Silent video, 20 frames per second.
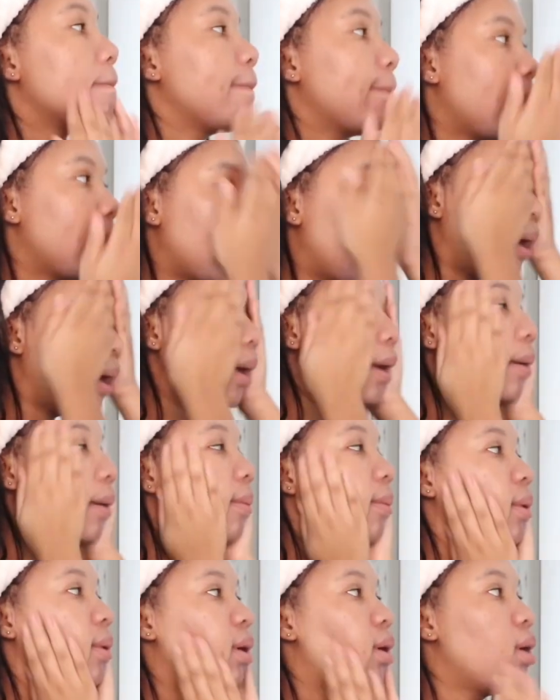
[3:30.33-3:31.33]

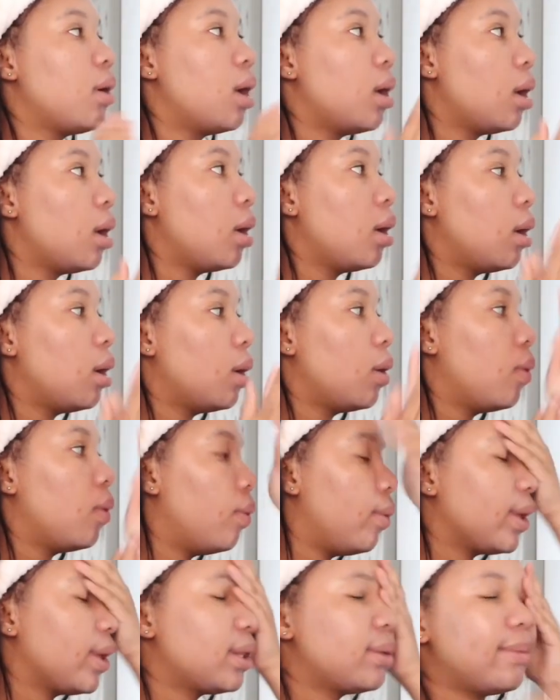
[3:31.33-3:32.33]
um,
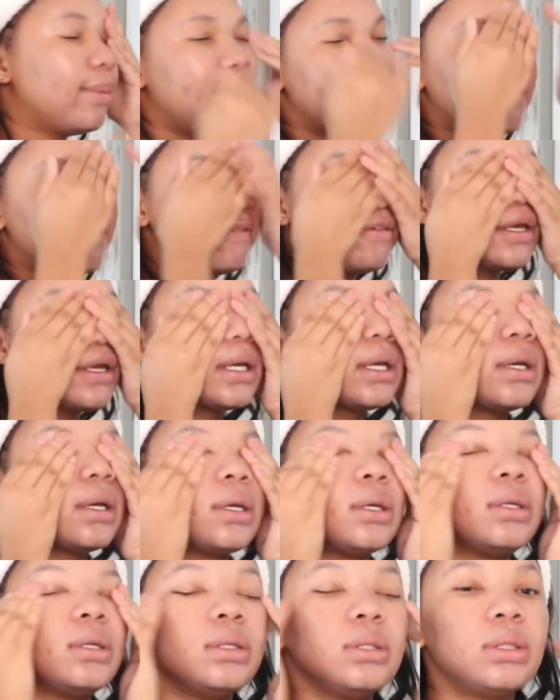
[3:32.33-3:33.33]
with my
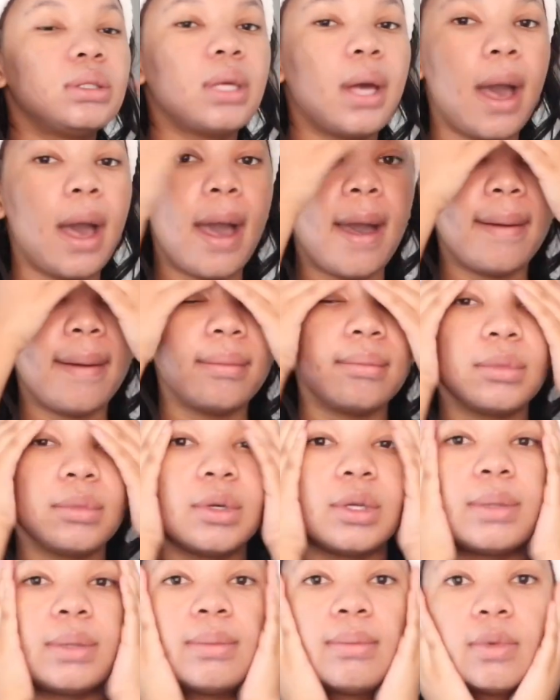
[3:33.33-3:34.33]
face. I'm
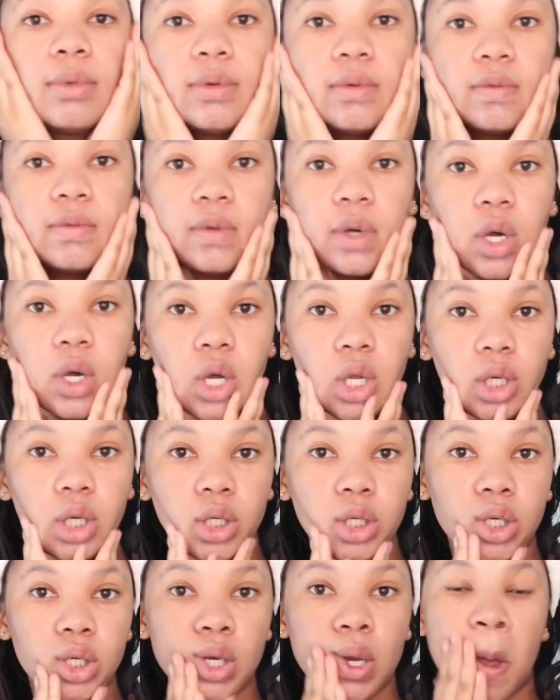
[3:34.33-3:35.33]
gonna move
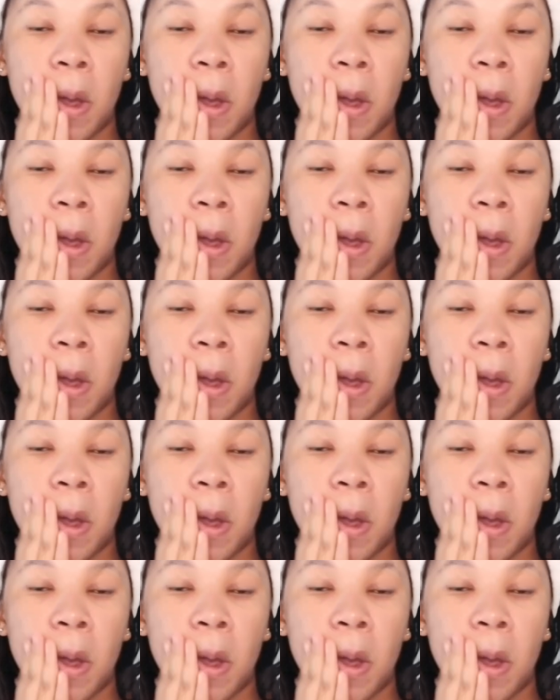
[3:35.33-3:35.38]
on